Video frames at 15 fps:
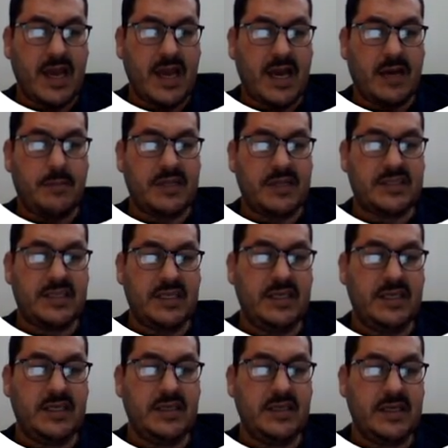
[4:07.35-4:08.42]
But
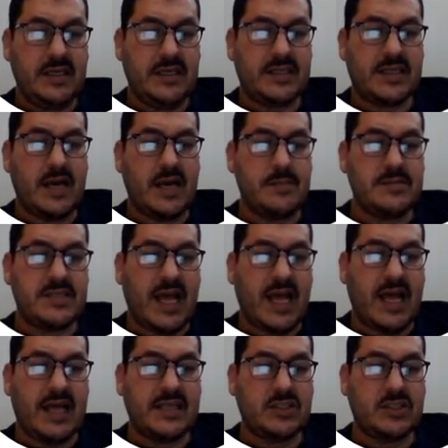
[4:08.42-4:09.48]
he, it comes
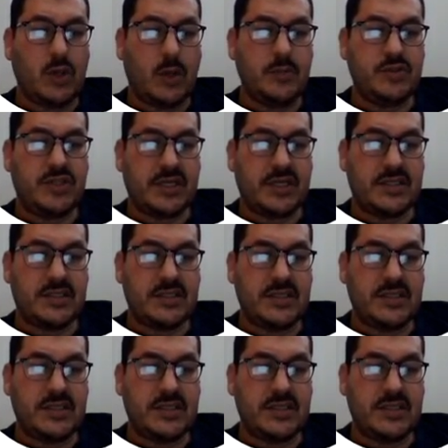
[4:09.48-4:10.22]
as object,